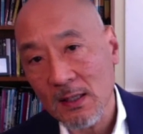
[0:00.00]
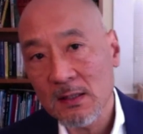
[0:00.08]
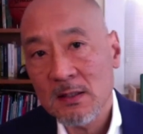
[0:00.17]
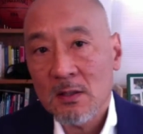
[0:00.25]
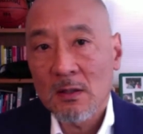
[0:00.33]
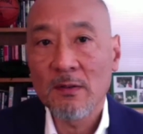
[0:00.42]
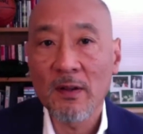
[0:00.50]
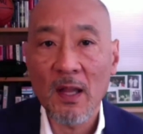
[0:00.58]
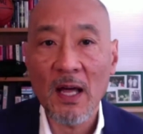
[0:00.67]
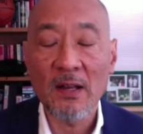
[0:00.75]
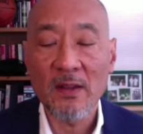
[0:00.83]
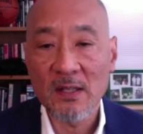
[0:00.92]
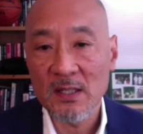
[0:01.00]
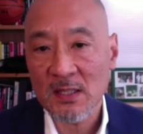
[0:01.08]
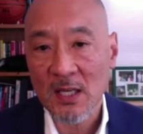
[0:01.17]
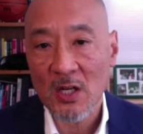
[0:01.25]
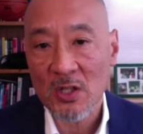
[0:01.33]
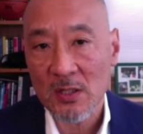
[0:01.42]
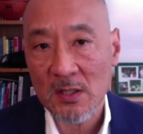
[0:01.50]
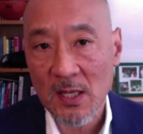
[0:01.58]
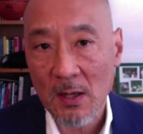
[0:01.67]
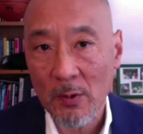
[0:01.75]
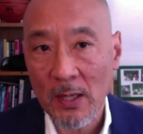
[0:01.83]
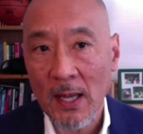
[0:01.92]
in sort of a lot of the discussions
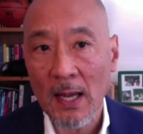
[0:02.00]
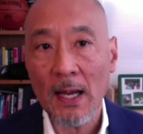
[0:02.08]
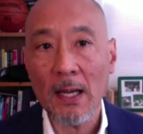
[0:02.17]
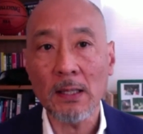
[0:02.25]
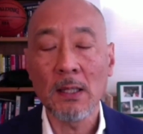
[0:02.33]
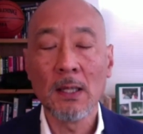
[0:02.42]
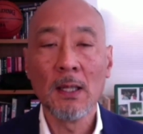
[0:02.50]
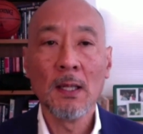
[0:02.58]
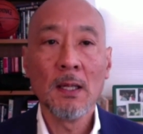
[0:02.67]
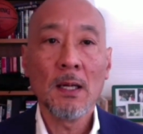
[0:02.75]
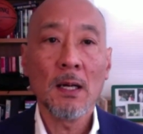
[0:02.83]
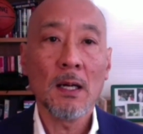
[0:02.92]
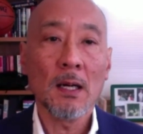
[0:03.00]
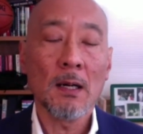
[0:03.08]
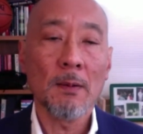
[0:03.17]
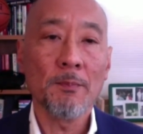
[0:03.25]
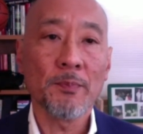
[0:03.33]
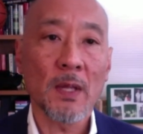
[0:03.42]
that we had. We